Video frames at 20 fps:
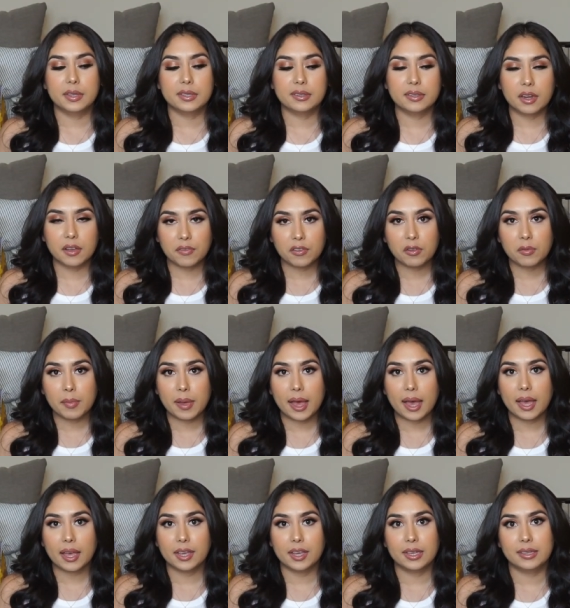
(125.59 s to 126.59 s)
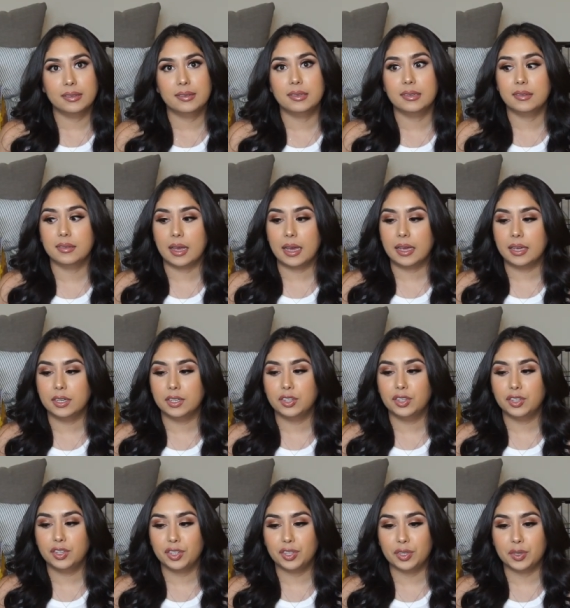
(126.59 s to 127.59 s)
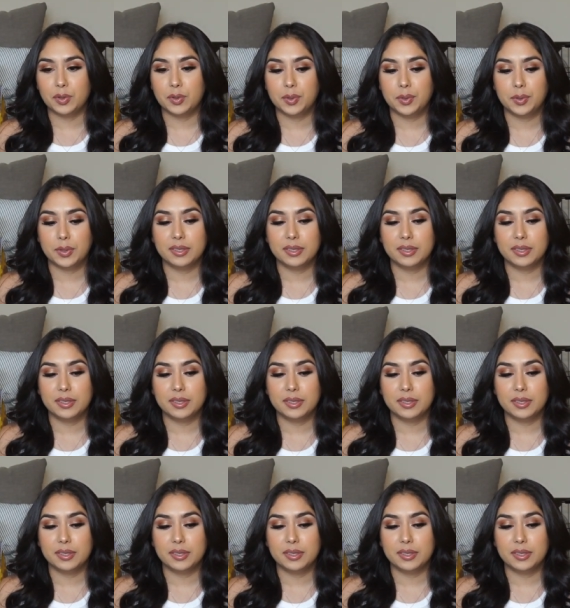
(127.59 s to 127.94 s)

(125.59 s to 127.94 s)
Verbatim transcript: the snuffle mat is designed to